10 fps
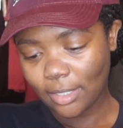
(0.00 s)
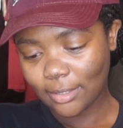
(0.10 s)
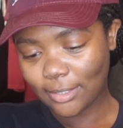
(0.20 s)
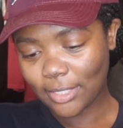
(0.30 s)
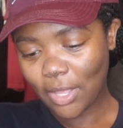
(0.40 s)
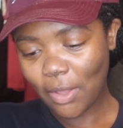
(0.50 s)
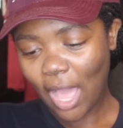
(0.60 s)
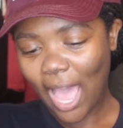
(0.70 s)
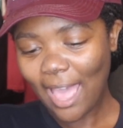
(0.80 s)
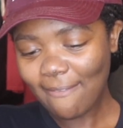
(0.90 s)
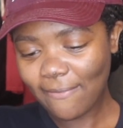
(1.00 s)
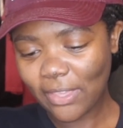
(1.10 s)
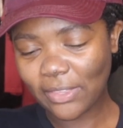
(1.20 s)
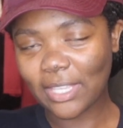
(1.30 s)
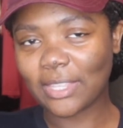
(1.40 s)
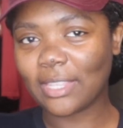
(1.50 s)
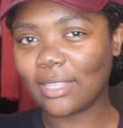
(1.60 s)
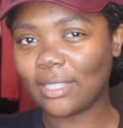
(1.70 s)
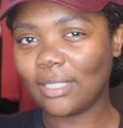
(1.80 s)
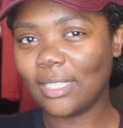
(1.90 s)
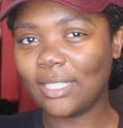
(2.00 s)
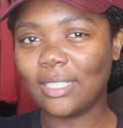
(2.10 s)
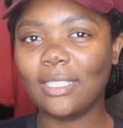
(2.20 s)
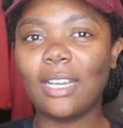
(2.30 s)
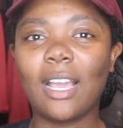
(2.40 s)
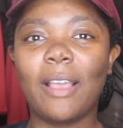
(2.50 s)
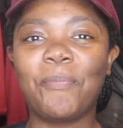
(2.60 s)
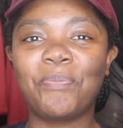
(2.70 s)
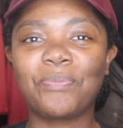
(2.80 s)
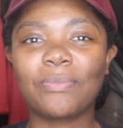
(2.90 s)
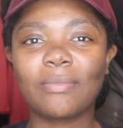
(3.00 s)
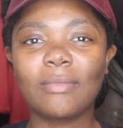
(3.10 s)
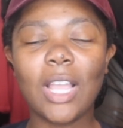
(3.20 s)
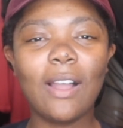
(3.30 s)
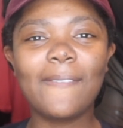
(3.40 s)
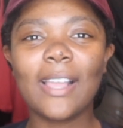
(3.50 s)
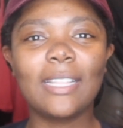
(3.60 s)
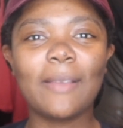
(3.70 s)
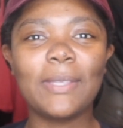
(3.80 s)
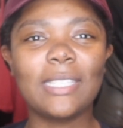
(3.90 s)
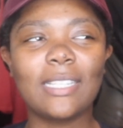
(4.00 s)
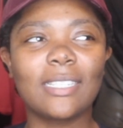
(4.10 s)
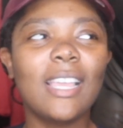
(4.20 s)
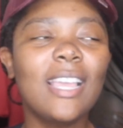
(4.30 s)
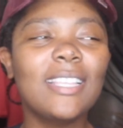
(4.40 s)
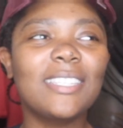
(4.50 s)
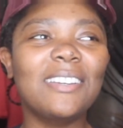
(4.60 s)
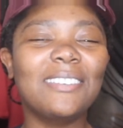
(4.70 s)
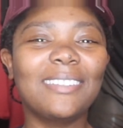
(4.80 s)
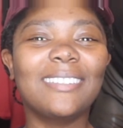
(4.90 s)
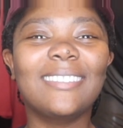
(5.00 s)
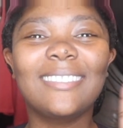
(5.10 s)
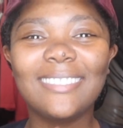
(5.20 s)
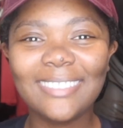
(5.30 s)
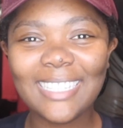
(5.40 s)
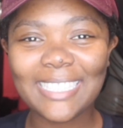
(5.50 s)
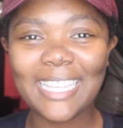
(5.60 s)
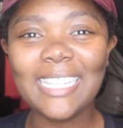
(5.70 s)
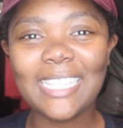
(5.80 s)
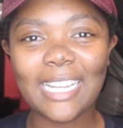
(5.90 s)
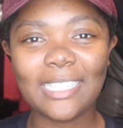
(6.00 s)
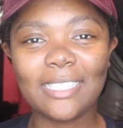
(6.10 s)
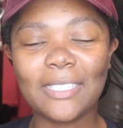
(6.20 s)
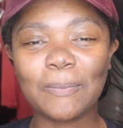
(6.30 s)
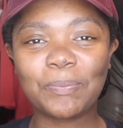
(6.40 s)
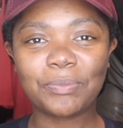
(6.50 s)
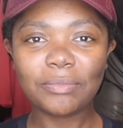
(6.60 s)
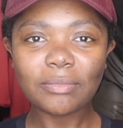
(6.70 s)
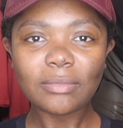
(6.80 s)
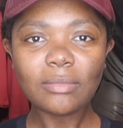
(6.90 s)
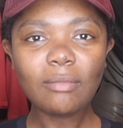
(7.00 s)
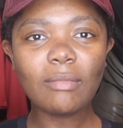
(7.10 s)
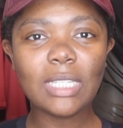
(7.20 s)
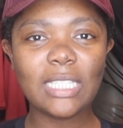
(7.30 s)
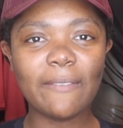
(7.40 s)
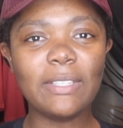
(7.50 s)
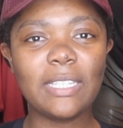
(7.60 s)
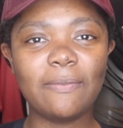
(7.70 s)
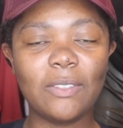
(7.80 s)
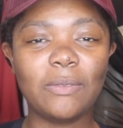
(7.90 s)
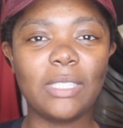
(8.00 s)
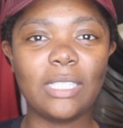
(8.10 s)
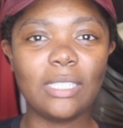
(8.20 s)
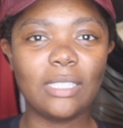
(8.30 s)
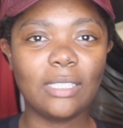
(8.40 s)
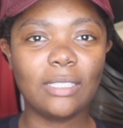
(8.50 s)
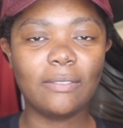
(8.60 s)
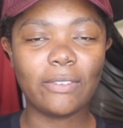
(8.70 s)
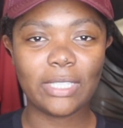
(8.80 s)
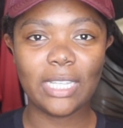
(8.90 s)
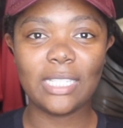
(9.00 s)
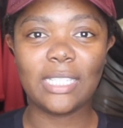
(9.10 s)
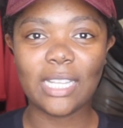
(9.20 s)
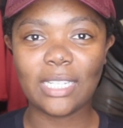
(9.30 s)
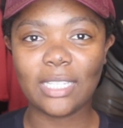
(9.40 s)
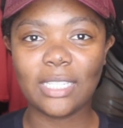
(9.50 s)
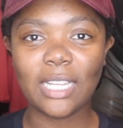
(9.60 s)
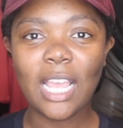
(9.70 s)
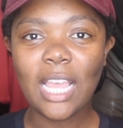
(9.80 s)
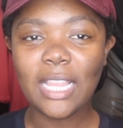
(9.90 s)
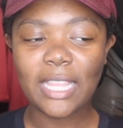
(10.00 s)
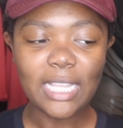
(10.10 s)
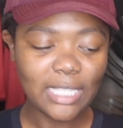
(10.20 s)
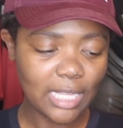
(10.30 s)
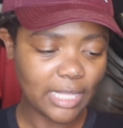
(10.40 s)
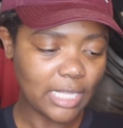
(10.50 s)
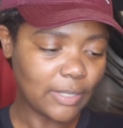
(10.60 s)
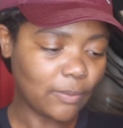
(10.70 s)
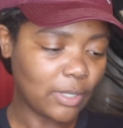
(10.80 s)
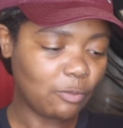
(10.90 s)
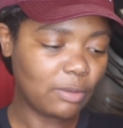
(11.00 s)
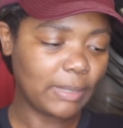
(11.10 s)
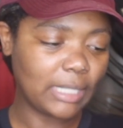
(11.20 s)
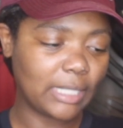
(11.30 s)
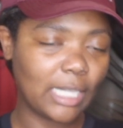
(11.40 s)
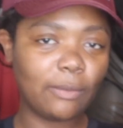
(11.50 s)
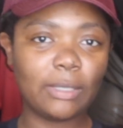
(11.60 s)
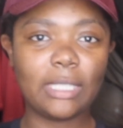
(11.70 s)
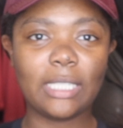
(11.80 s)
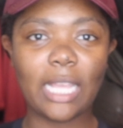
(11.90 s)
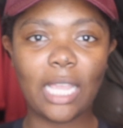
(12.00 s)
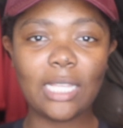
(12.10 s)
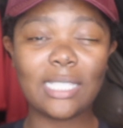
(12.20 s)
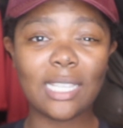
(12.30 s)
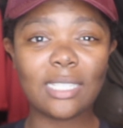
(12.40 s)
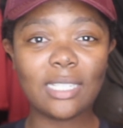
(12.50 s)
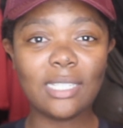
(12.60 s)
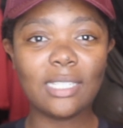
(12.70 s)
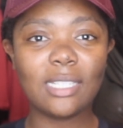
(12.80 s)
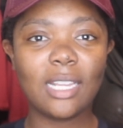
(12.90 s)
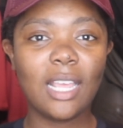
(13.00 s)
So I feel that, okay, oh, I forgot how many sessions. So ten sessions, seventeen fifty for ten sessions. They said this one will be done within eight sessions.